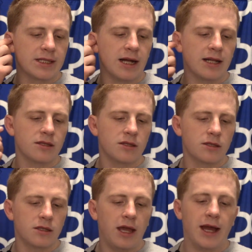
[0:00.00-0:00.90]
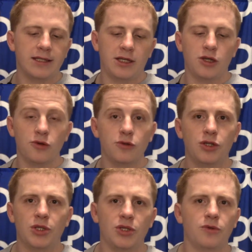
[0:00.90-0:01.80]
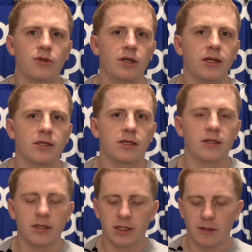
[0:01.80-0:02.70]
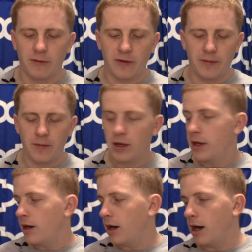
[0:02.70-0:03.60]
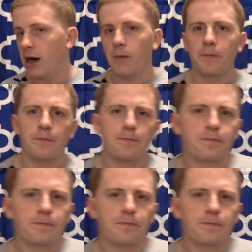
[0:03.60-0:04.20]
not as huge as you as some of them. Um,